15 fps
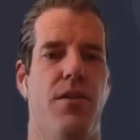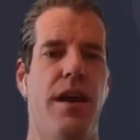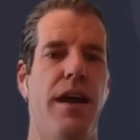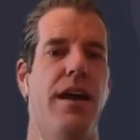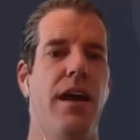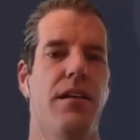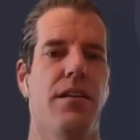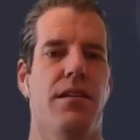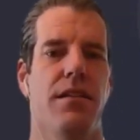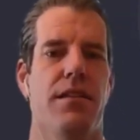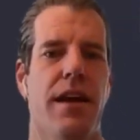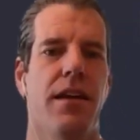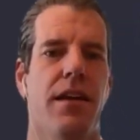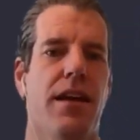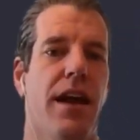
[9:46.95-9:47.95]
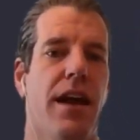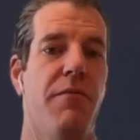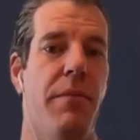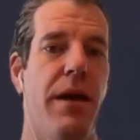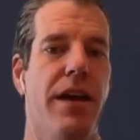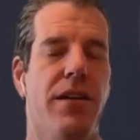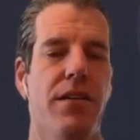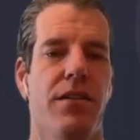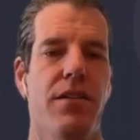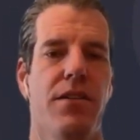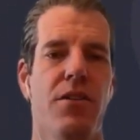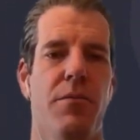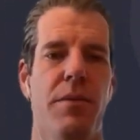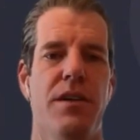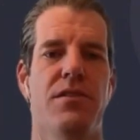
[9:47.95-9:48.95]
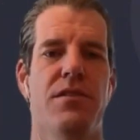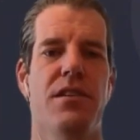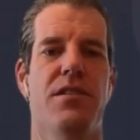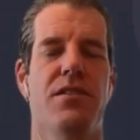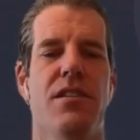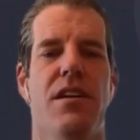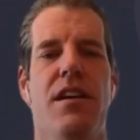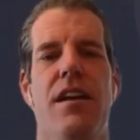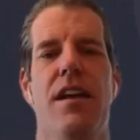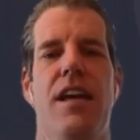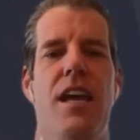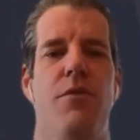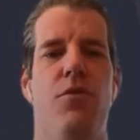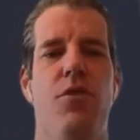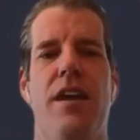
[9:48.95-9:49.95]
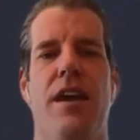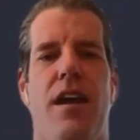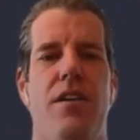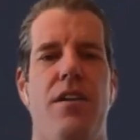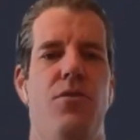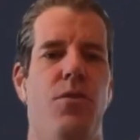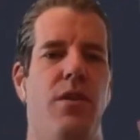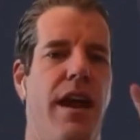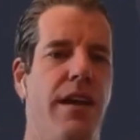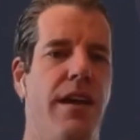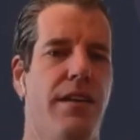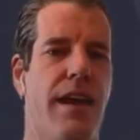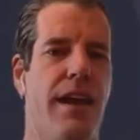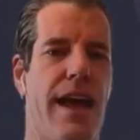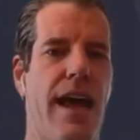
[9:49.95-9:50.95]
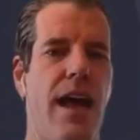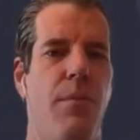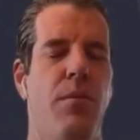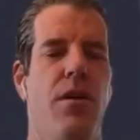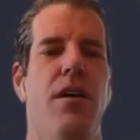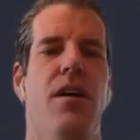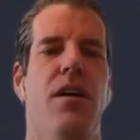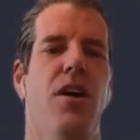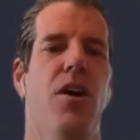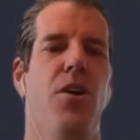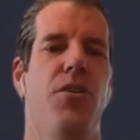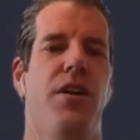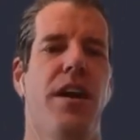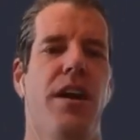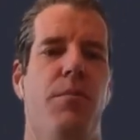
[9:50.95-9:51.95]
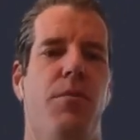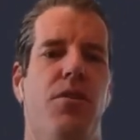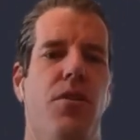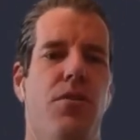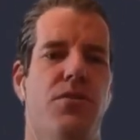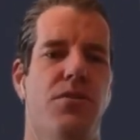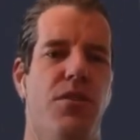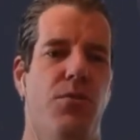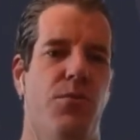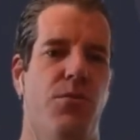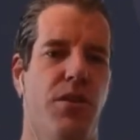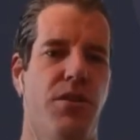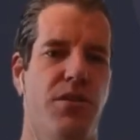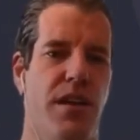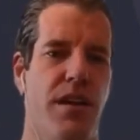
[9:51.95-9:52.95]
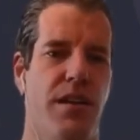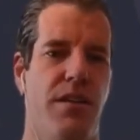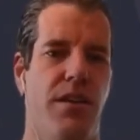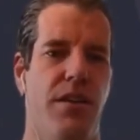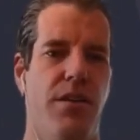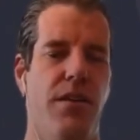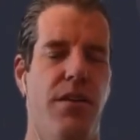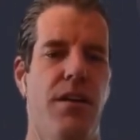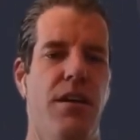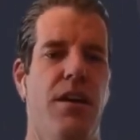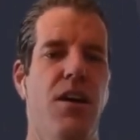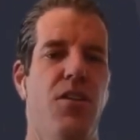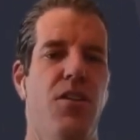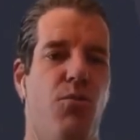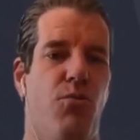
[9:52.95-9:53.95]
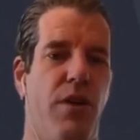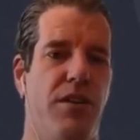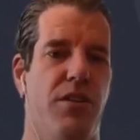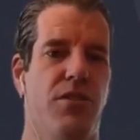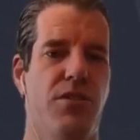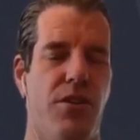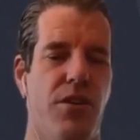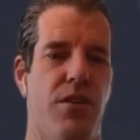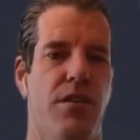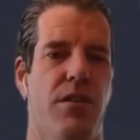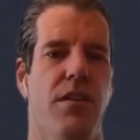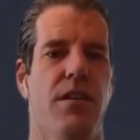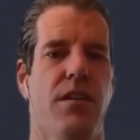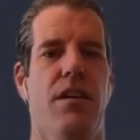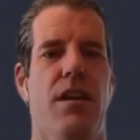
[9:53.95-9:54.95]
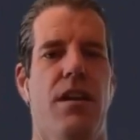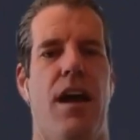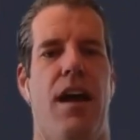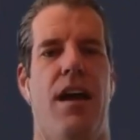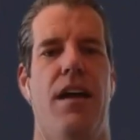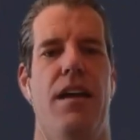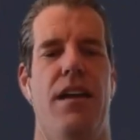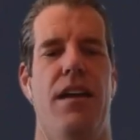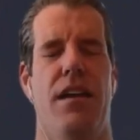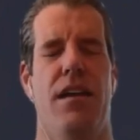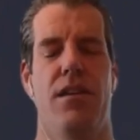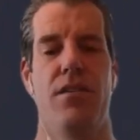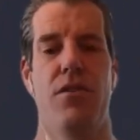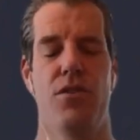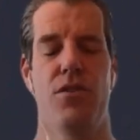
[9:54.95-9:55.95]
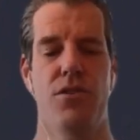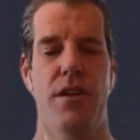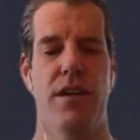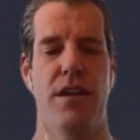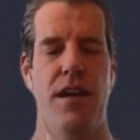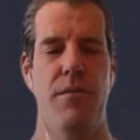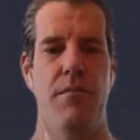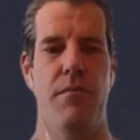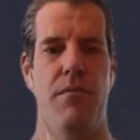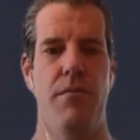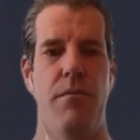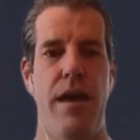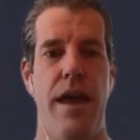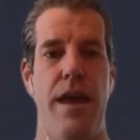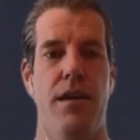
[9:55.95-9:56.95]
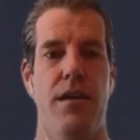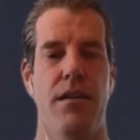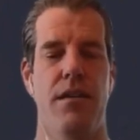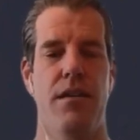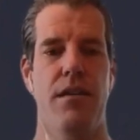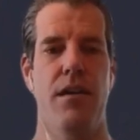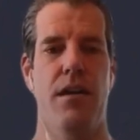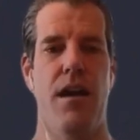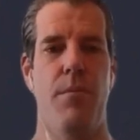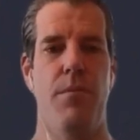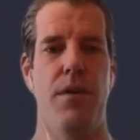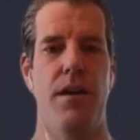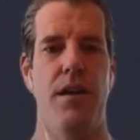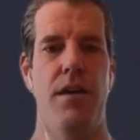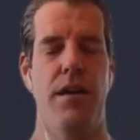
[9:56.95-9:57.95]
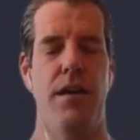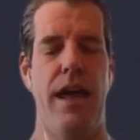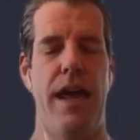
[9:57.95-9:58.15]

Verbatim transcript: That can that can kind of make your business. If you get onto an end cap or you get up close to the real estate near the register, uh, it, it, usually can make a company.